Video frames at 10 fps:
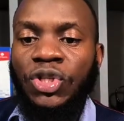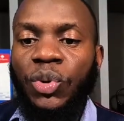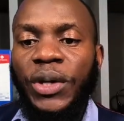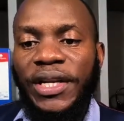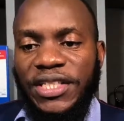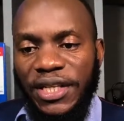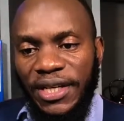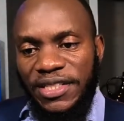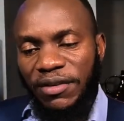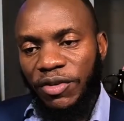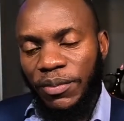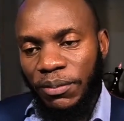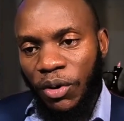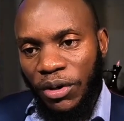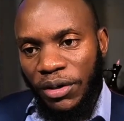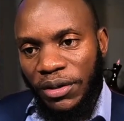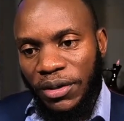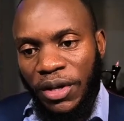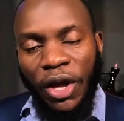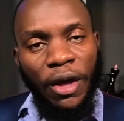So we are leaching calcium from the bone
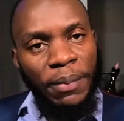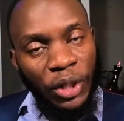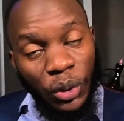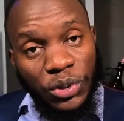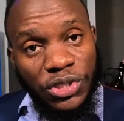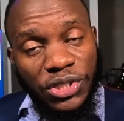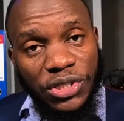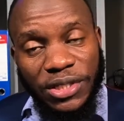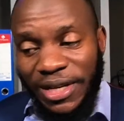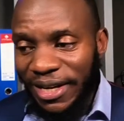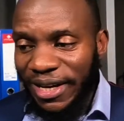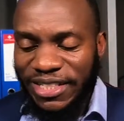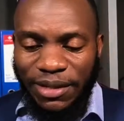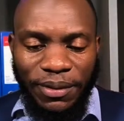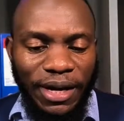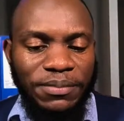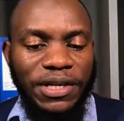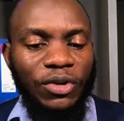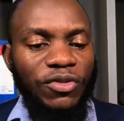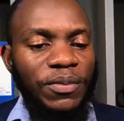because calcium comes
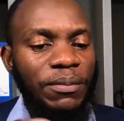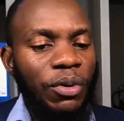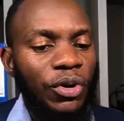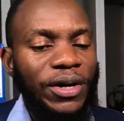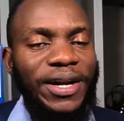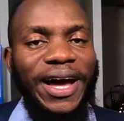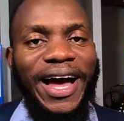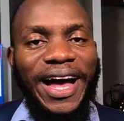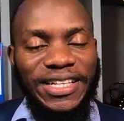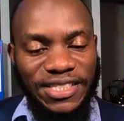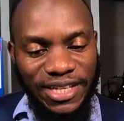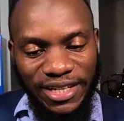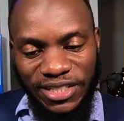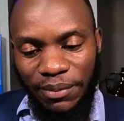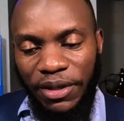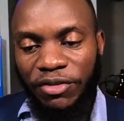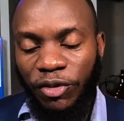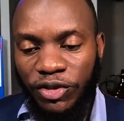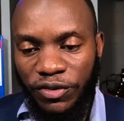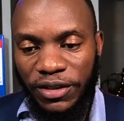out from the bone as calcium and
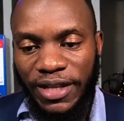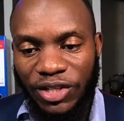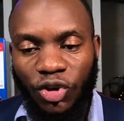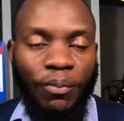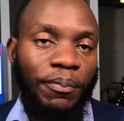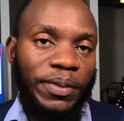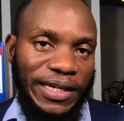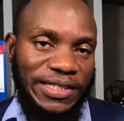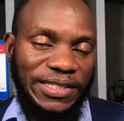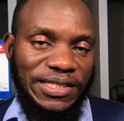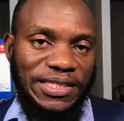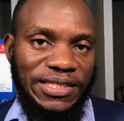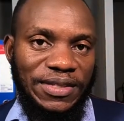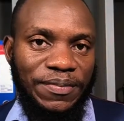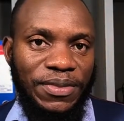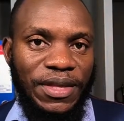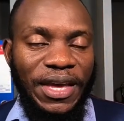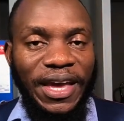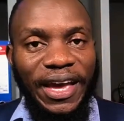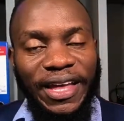phosphate, that complex.
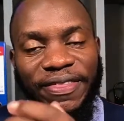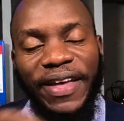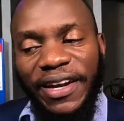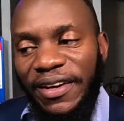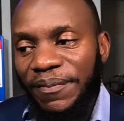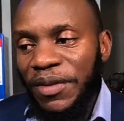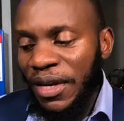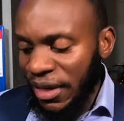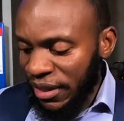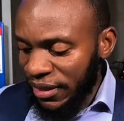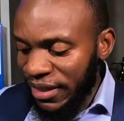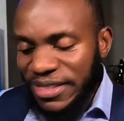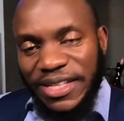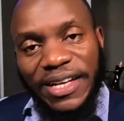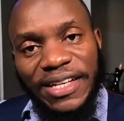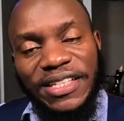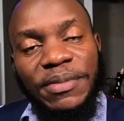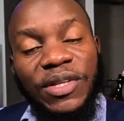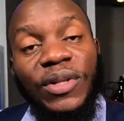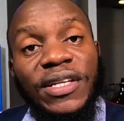And then this calcium
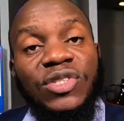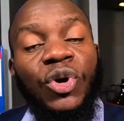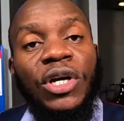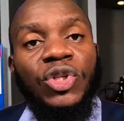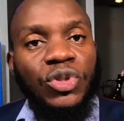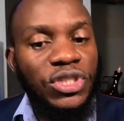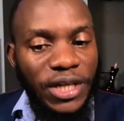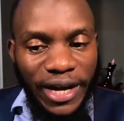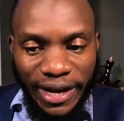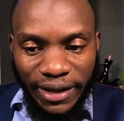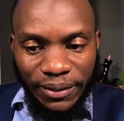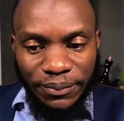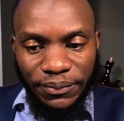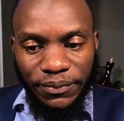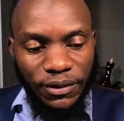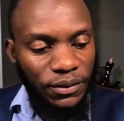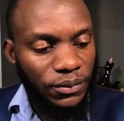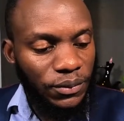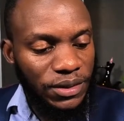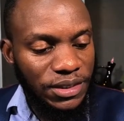is the one that is going to try. What
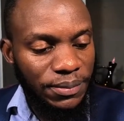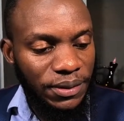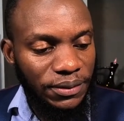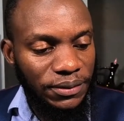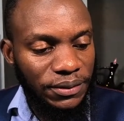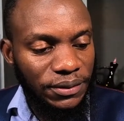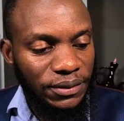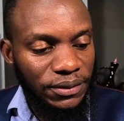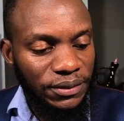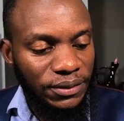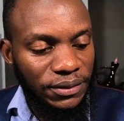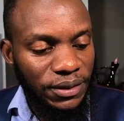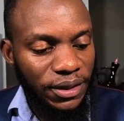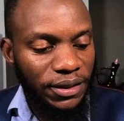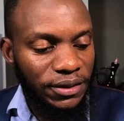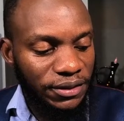is happening? Hey.